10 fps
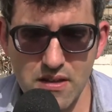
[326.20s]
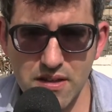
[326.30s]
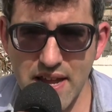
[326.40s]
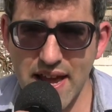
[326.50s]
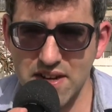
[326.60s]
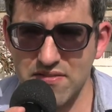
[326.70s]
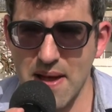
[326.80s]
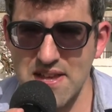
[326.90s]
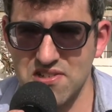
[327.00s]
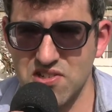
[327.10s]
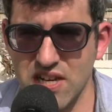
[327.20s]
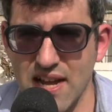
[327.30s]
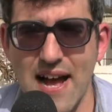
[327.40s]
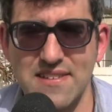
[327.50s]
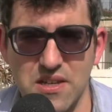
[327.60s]
negative
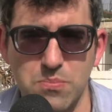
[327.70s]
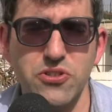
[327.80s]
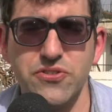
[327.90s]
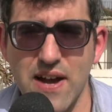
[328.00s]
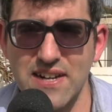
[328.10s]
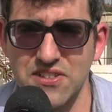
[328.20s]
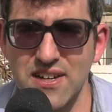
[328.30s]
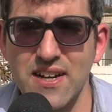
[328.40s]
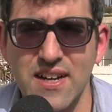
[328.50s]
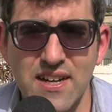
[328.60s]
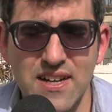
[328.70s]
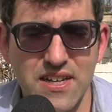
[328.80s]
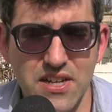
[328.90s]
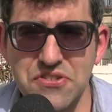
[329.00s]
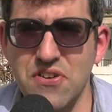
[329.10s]
messaging, as a push factor.
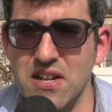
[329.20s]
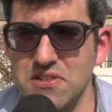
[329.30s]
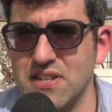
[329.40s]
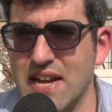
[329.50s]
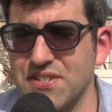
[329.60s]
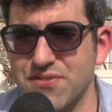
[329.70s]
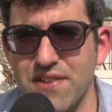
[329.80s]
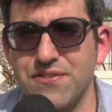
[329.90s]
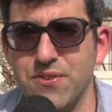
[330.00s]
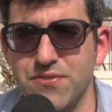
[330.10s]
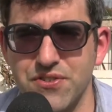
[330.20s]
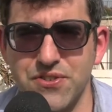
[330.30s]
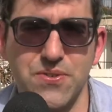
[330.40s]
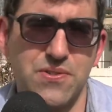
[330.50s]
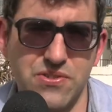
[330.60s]
Israel is the last refuge for
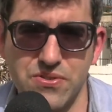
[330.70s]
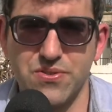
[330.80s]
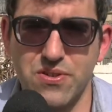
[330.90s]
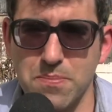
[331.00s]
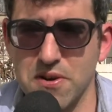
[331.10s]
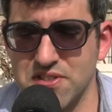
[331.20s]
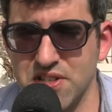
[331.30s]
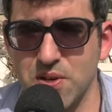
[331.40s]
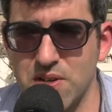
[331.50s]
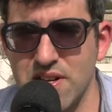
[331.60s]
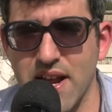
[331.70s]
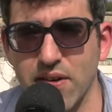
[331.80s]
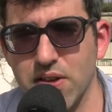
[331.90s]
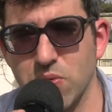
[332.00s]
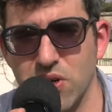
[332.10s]
Jews. Jews who are persecuted
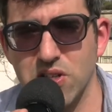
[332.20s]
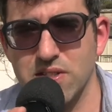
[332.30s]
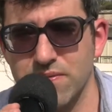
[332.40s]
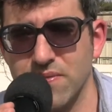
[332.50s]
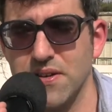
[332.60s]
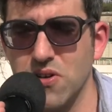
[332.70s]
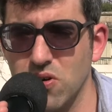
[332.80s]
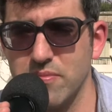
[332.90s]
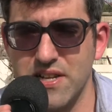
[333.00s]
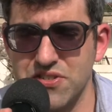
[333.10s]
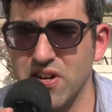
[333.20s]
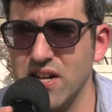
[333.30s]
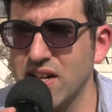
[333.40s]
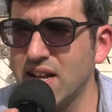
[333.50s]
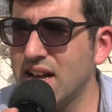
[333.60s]
anywhere in the world can find a home in
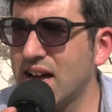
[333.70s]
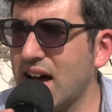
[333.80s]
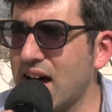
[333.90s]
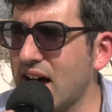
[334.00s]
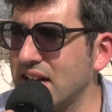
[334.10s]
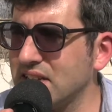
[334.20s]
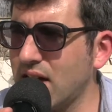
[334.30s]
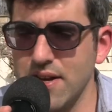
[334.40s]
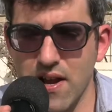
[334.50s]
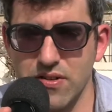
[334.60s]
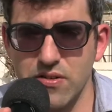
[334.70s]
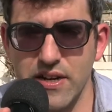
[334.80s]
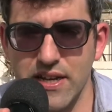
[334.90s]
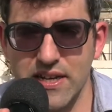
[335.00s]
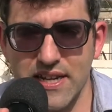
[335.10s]
Israel. And I never
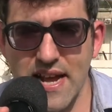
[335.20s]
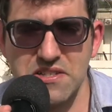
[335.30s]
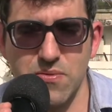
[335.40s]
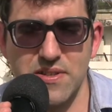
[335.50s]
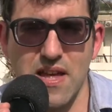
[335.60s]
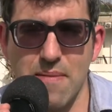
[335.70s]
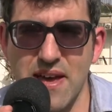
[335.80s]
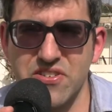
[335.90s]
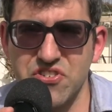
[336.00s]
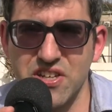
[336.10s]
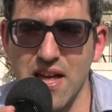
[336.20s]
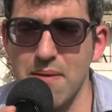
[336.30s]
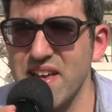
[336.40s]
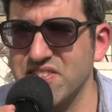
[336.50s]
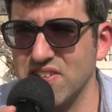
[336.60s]
really connected with that messaging.
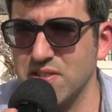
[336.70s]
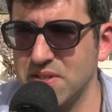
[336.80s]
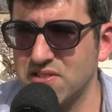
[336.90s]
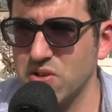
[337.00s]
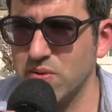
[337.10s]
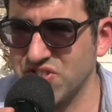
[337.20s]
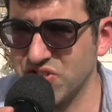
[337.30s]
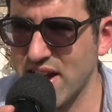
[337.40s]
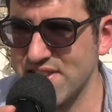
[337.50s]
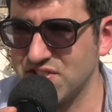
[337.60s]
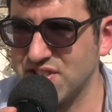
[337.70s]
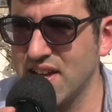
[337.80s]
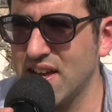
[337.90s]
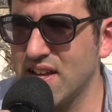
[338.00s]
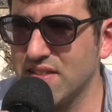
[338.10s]
That messaging has been so entrenched
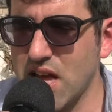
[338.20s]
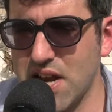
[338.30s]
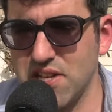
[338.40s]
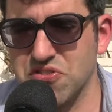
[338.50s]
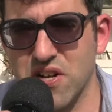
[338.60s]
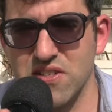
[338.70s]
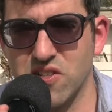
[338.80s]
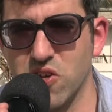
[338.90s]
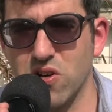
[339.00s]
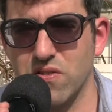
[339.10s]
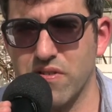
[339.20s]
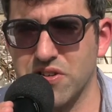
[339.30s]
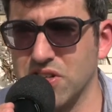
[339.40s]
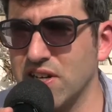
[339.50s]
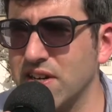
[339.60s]
that Israel's law of
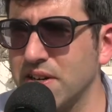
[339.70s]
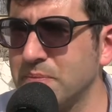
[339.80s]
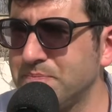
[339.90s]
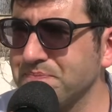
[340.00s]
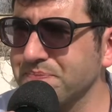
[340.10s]
return,